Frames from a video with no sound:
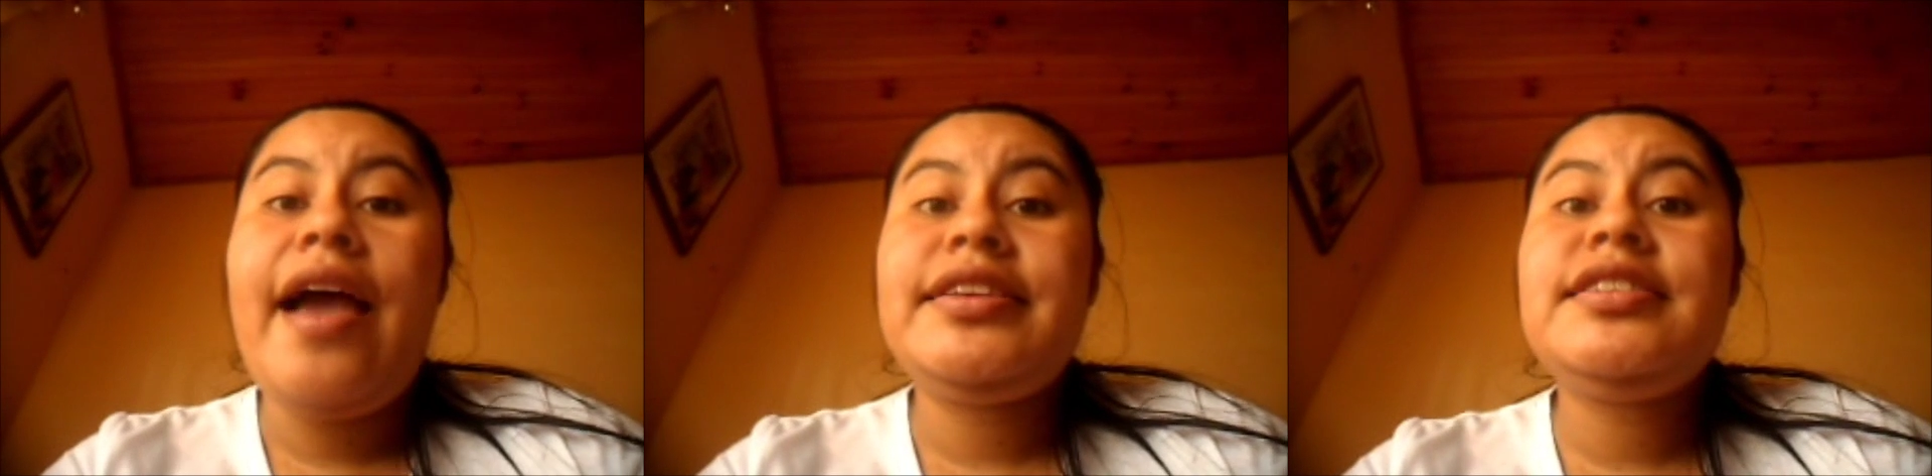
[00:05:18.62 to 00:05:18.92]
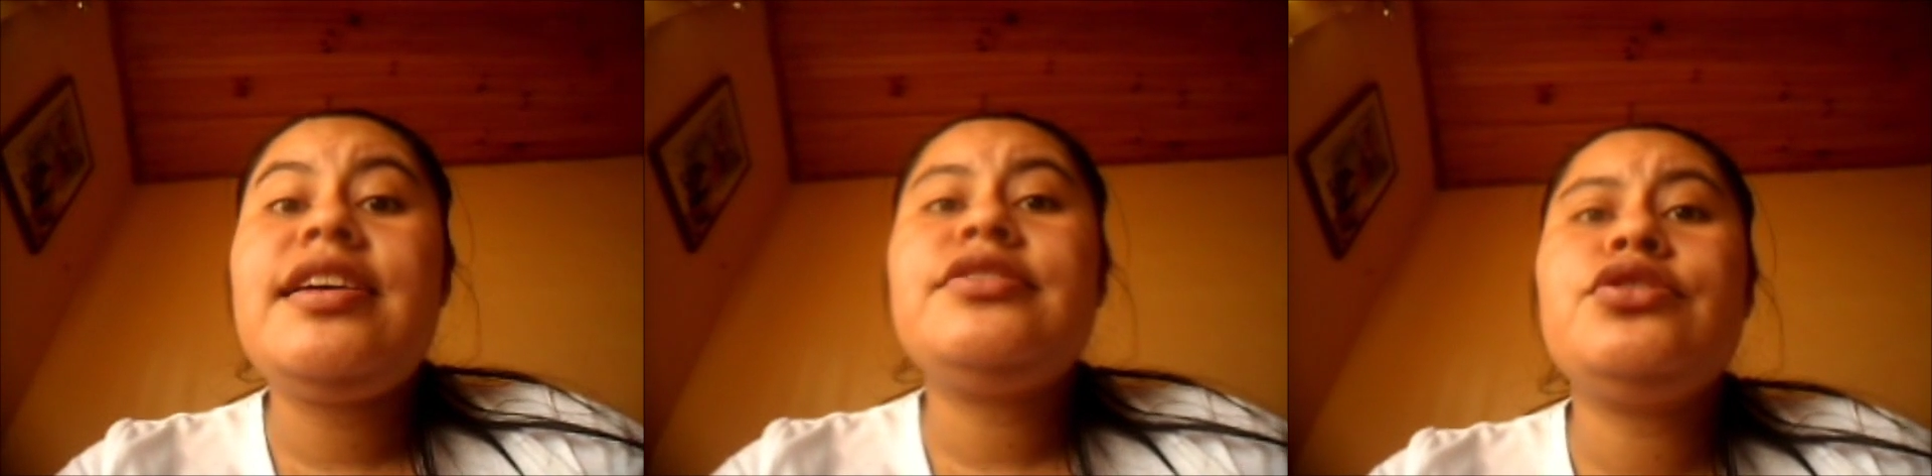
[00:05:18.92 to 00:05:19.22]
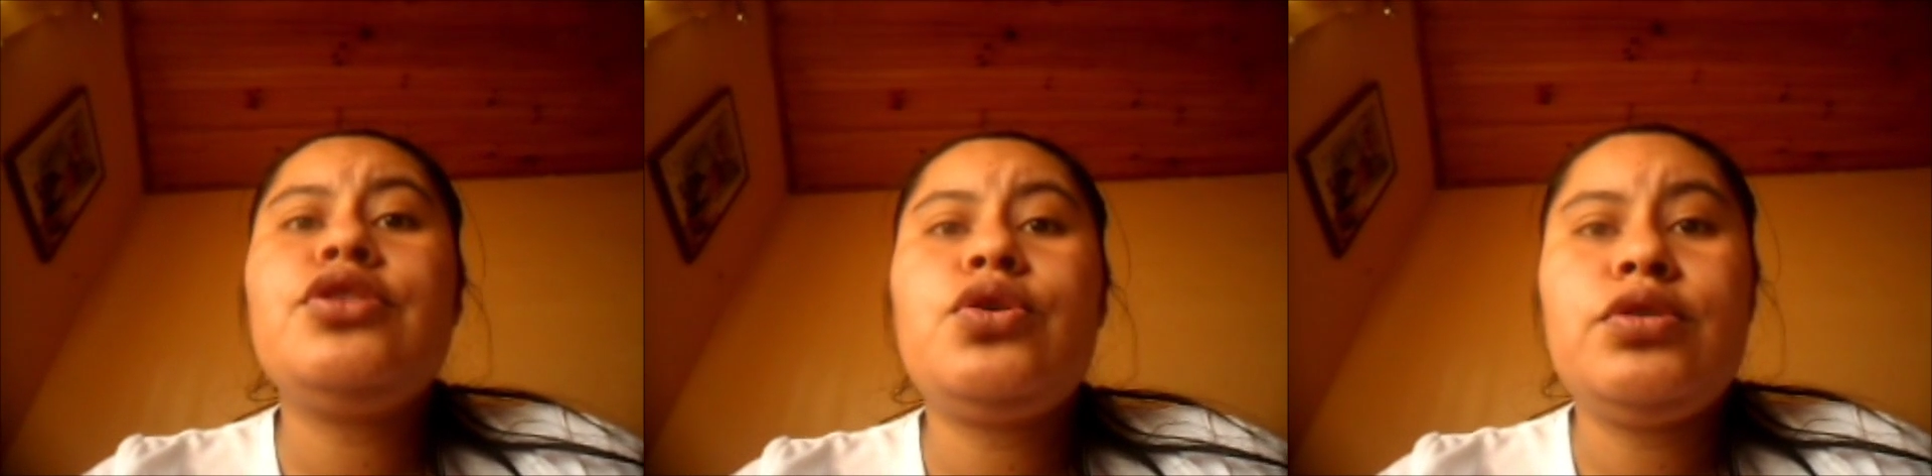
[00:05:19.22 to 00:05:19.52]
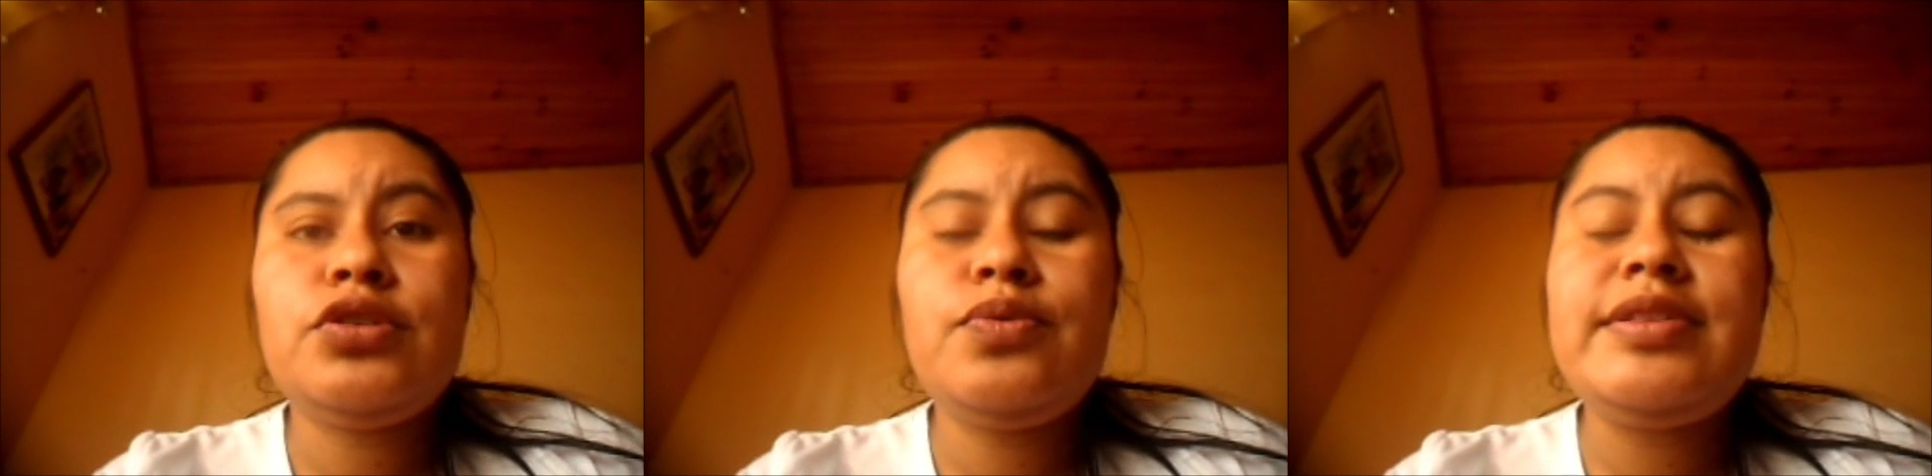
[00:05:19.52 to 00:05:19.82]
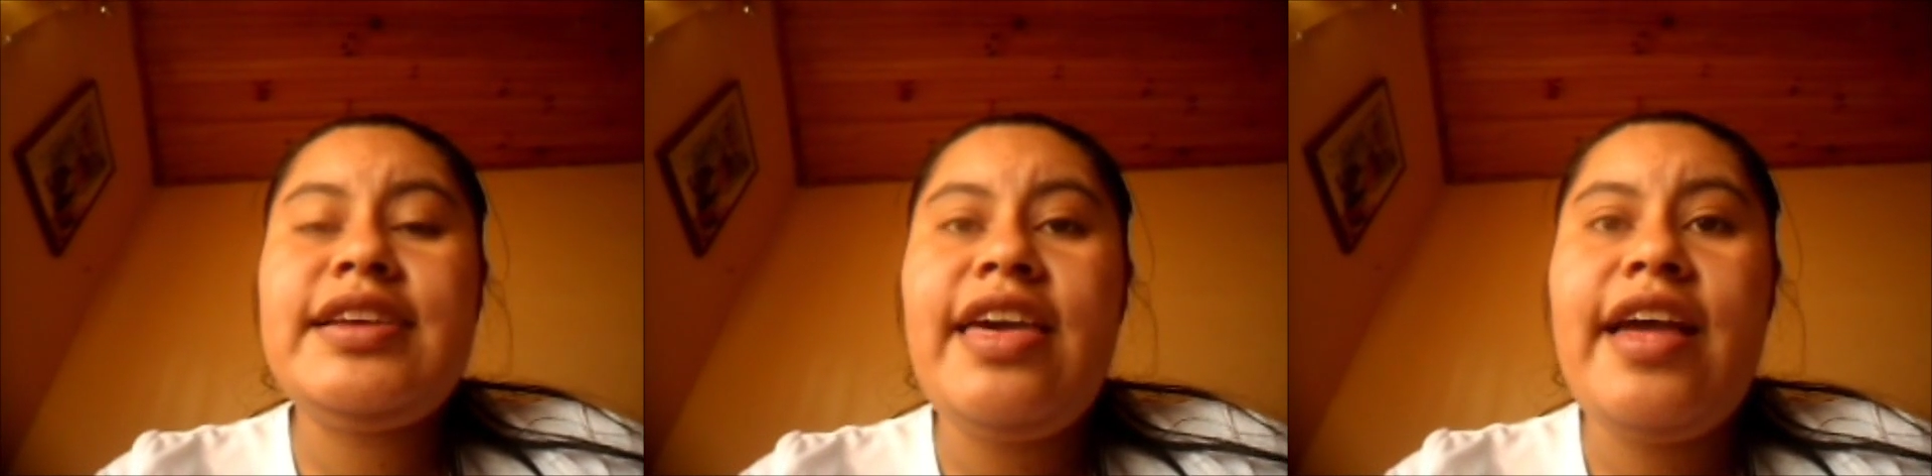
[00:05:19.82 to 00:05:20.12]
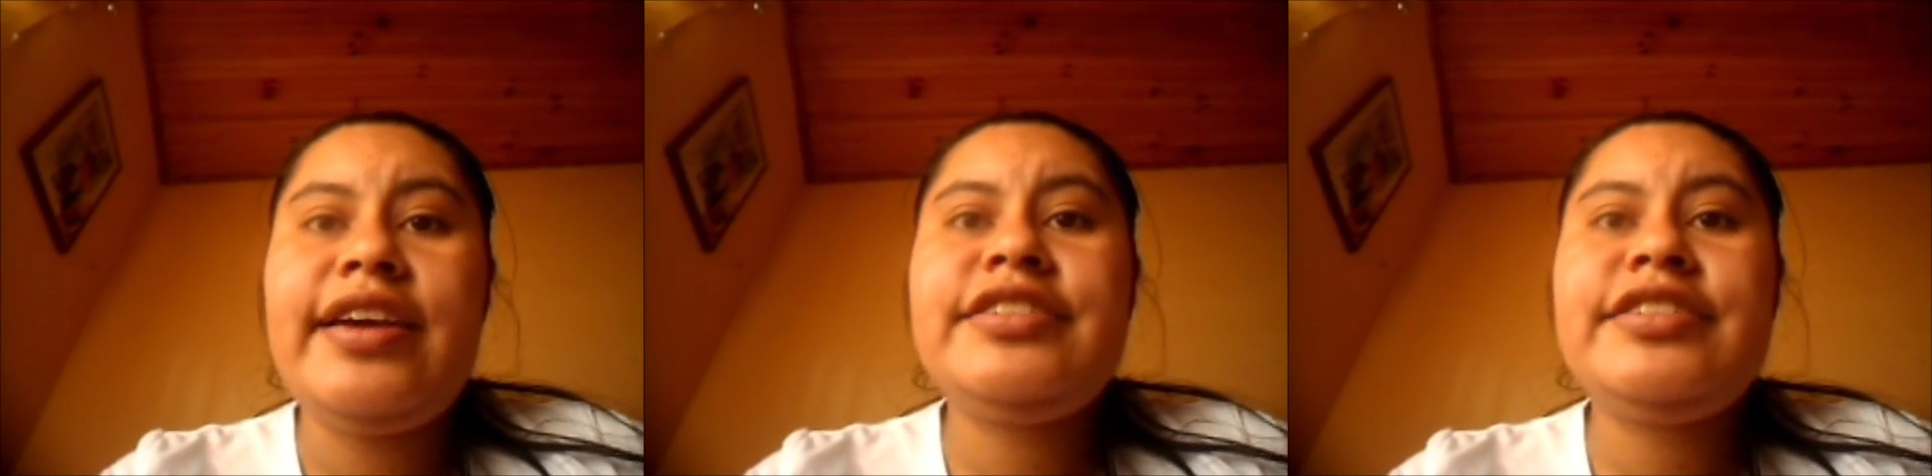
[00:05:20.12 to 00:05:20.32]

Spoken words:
The highest tension occurs when the